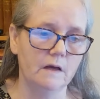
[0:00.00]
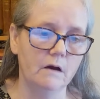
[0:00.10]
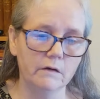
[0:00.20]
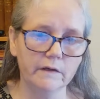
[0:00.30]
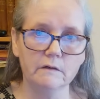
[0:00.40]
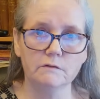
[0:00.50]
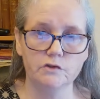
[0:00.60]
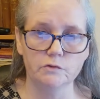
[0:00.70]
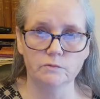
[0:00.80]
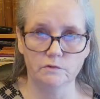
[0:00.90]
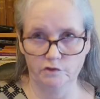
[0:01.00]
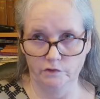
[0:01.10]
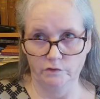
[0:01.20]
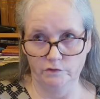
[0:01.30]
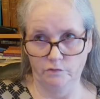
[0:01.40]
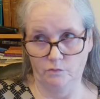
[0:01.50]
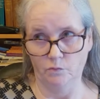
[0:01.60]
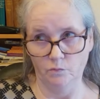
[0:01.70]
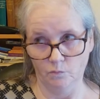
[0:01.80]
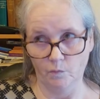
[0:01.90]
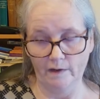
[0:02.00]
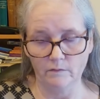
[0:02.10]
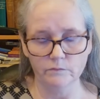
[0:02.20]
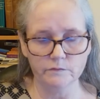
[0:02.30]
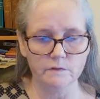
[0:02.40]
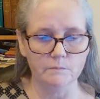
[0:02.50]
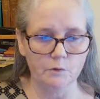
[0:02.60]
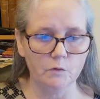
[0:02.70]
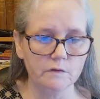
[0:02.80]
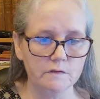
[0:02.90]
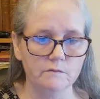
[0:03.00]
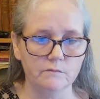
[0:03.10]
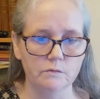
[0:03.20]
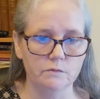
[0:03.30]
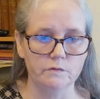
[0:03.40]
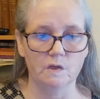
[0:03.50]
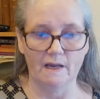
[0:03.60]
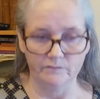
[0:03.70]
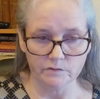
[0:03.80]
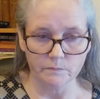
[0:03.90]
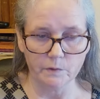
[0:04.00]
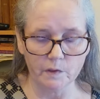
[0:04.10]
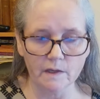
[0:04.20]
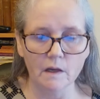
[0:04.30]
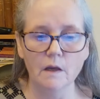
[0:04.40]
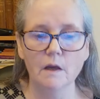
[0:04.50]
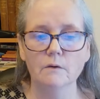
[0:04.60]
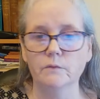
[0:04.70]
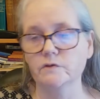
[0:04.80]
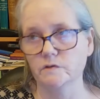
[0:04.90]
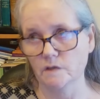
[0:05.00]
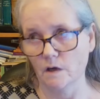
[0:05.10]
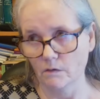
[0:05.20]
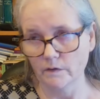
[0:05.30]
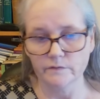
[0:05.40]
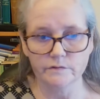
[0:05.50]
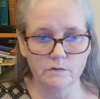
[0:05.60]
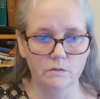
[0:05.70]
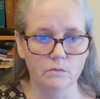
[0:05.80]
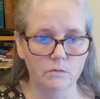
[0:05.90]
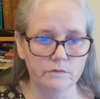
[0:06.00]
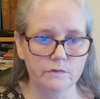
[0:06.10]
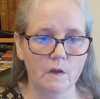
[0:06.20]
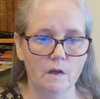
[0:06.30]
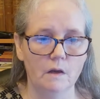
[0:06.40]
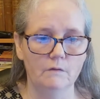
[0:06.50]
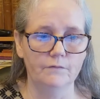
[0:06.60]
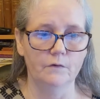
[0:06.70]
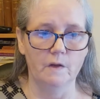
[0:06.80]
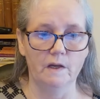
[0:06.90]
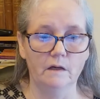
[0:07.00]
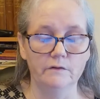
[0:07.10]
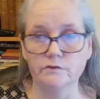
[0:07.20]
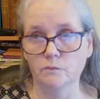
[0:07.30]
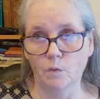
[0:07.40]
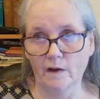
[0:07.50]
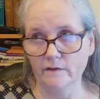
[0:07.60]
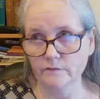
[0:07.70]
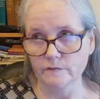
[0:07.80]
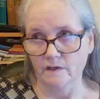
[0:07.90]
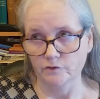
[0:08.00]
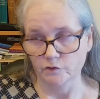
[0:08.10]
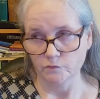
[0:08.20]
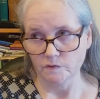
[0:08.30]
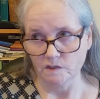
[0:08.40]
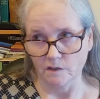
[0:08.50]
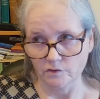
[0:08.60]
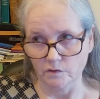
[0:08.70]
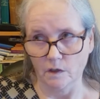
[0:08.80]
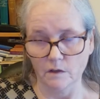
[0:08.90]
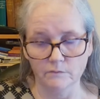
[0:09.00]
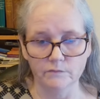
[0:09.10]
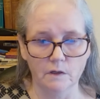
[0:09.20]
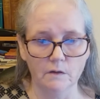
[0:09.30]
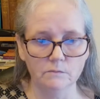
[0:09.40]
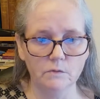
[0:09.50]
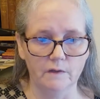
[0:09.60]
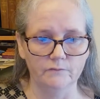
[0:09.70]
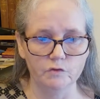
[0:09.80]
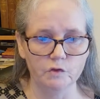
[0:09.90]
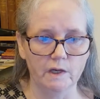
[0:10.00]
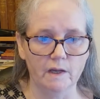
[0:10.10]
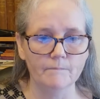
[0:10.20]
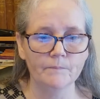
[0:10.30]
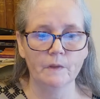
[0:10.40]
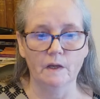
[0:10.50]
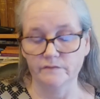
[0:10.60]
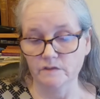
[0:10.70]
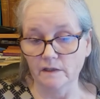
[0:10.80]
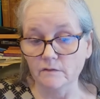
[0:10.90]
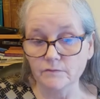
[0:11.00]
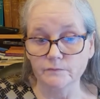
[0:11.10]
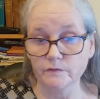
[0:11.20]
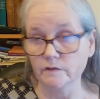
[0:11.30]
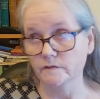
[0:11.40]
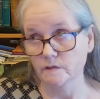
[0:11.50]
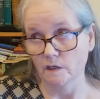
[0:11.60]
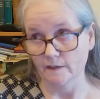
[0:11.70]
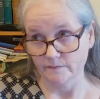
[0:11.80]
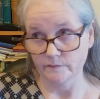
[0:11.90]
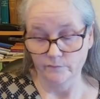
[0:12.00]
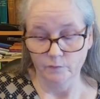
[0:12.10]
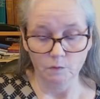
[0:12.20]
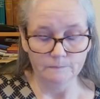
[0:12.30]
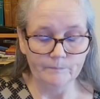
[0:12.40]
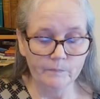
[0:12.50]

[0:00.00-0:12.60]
higher church court records, the Prerogative Court of Canterbury, which is the highest court for England and Wales, had jurisdiction over the whole country and date from 1384.